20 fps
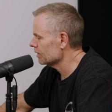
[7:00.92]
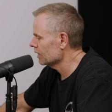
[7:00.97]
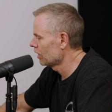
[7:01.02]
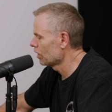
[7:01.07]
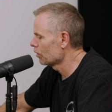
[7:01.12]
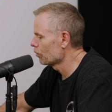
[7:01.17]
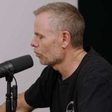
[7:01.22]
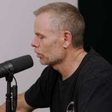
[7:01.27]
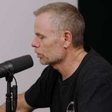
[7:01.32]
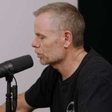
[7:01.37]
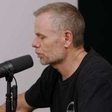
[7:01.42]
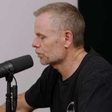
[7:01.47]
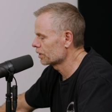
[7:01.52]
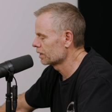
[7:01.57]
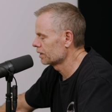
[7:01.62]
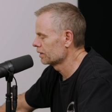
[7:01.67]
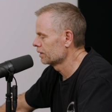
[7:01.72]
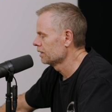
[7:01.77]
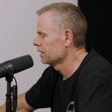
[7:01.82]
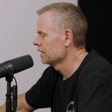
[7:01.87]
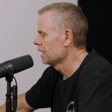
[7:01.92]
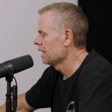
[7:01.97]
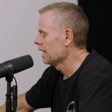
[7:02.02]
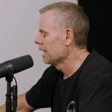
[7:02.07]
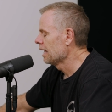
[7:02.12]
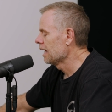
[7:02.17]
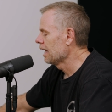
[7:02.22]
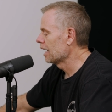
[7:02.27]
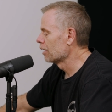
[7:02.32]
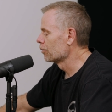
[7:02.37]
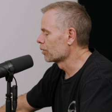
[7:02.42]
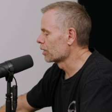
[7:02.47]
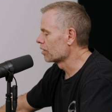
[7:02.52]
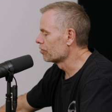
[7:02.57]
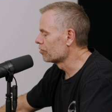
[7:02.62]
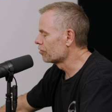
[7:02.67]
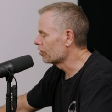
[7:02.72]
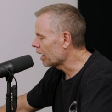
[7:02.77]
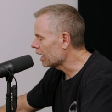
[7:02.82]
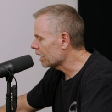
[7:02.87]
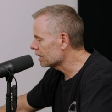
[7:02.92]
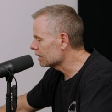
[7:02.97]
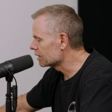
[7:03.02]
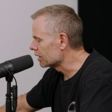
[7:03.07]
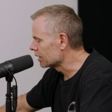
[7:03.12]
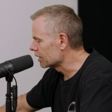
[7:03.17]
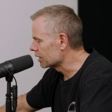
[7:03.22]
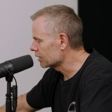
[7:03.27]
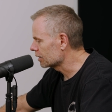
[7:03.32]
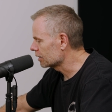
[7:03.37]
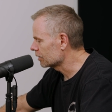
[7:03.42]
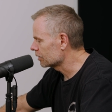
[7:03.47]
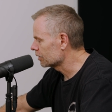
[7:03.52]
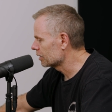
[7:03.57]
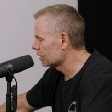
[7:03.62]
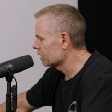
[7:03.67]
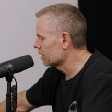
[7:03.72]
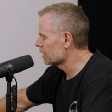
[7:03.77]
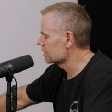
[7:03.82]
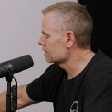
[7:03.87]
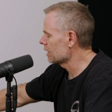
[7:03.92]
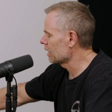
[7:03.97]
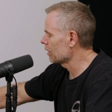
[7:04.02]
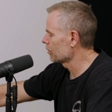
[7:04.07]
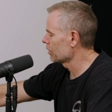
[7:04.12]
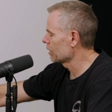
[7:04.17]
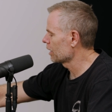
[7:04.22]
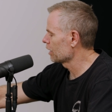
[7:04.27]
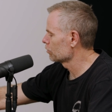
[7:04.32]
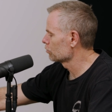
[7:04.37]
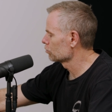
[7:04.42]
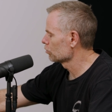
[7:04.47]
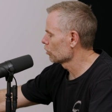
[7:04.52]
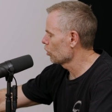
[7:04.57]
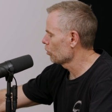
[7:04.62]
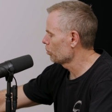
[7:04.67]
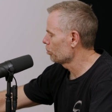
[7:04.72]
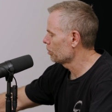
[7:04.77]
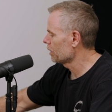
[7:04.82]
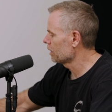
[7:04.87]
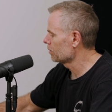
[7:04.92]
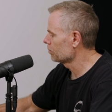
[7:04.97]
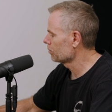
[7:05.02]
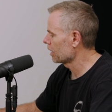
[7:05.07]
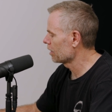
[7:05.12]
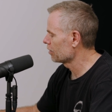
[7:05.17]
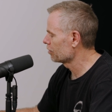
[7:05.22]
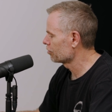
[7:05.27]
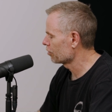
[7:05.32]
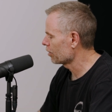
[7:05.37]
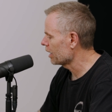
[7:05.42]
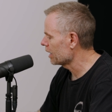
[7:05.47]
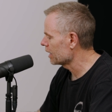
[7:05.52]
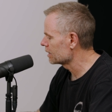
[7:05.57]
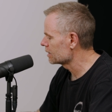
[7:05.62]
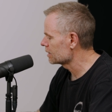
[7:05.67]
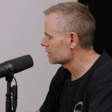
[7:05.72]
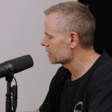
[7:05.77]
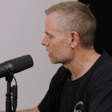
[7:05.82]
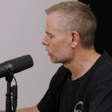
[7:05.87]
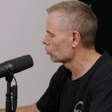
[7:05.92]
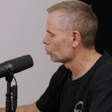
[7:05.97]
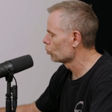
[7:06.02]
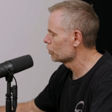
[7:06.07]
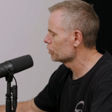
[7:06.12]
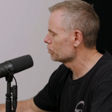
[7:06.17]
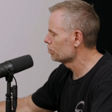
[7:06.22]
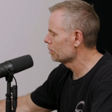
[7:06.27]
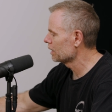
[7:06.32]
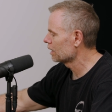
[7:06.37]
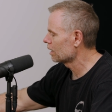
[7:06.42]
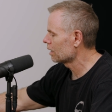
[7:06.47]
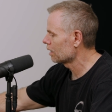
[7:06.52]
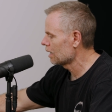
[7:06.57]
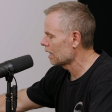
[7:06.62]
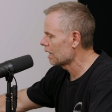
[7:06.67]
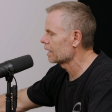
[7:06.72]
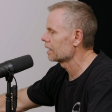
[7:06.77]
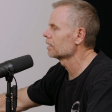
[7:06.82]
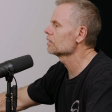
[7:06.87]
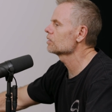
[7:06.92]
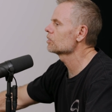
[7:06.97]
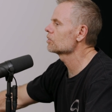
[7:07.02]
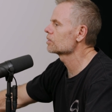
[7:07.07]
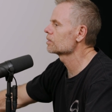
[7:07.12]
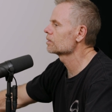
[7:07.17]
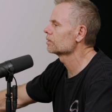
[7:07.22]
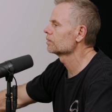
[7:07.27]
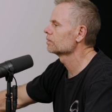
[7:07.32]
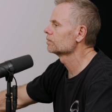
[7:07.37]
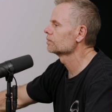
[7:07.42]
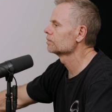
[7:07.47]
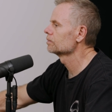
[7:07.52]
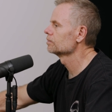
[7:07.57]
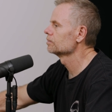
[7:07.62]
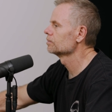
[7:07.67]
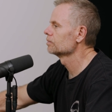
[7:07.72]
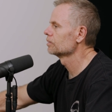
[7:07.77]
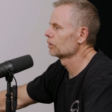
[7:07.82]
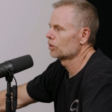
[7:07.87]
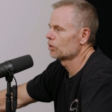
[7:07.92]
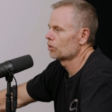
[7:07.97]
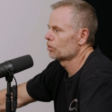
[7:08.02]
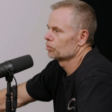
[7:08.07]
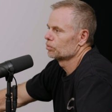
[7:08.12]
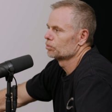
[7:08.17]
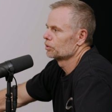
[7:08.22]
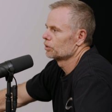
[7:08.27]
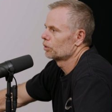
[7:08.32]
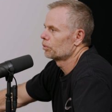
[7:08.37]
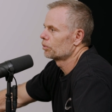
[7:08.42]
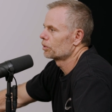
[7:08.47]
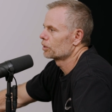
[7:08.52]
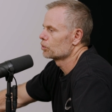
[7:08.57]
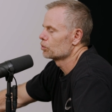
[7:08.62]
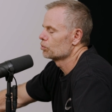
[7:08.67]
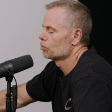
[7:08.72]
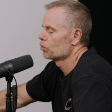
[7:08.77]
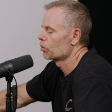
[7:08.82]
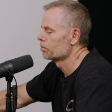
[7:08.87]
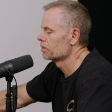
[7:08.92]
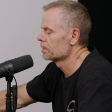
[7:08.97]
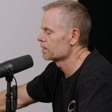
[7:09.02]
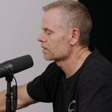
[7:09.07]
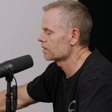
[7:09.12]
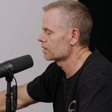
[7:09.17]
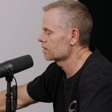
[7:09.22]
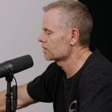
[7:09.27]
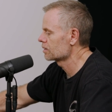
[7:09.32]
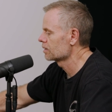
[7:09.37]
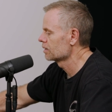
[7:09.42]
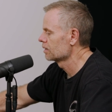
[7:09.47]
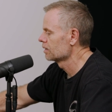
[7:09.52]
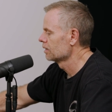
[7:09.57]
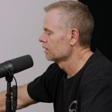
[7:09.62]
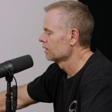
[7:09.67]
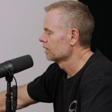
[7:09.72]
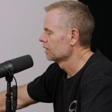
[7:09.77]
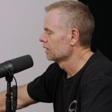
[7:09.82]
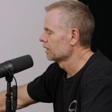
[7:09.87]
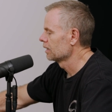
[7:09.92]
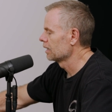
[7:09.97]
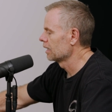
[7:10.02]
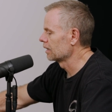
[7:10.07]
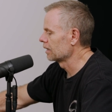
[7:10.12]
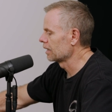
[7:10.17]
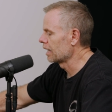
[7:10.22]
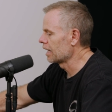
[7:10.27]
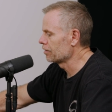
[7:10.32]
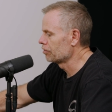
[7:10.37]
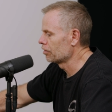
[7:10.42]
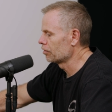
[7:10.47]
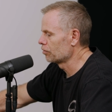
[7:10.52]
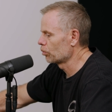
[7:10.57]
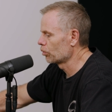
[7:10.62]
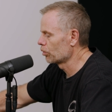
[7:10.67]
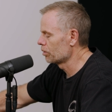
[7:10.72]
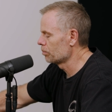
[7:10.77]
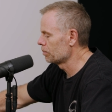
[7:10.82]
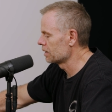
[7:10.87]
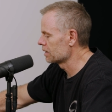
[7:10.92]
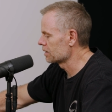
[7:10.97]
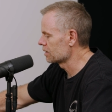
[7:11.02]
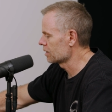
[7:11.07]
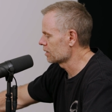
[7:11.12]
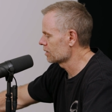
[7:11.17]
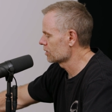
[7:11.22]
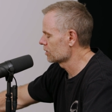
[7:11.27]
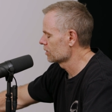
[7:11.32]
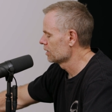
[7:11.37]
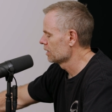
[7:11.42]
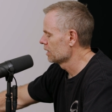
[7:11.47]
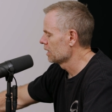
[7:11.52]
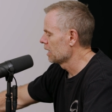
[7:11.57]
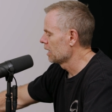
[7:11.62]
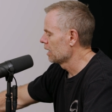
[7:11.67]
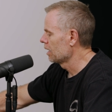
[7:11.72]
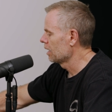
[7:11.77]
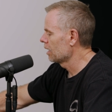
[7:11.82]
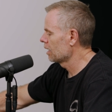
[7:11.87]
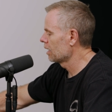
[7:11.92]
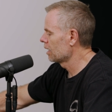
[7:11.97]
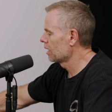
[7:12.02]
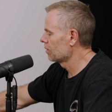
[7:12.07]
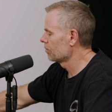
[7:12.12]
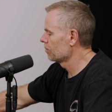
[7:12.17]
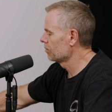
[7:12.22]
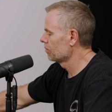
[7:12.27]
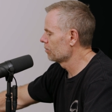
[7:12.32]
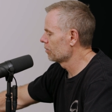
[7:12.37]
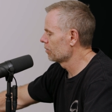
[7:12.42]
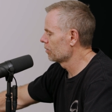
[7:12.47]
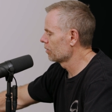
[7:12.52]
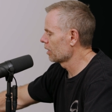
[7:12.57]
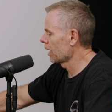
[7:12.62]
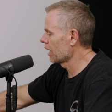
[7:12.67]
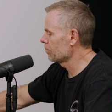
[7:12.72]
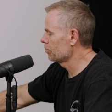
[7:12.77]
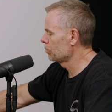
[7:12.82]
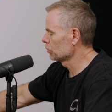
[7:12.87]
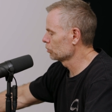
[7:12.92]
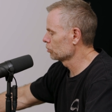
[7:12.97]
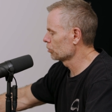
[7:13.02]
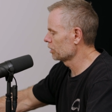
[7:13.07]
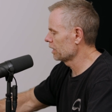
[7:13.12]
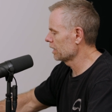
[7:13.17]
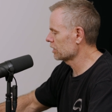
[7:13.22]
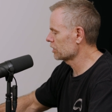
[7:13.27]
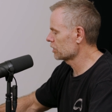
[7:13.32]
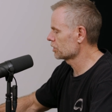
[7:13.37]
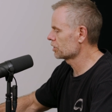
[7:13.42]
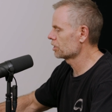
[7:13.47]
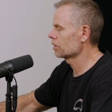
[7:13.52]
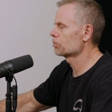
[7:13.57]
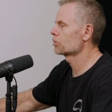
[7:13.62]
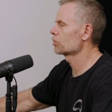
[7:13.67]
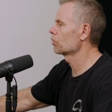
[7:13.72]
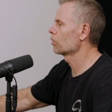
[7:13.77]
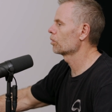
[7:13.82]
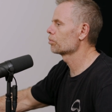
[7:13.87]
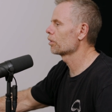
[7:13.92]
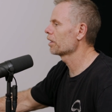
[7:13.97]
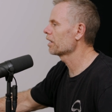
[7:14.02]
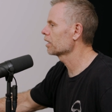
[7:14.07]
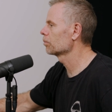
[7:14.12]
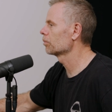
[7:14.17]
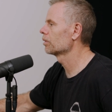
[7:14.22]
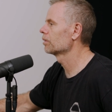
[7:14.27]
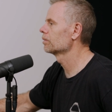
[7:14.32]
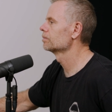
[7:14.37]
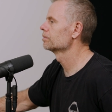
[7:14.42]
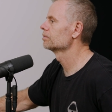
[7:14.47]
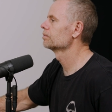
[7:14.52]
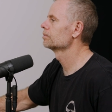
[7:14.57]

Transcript: on Wall Street. And what I'm finding is that when I rope in my friends and would-be clients, we all want to do more business in life if we're in business, I build relationships that are unbreakable.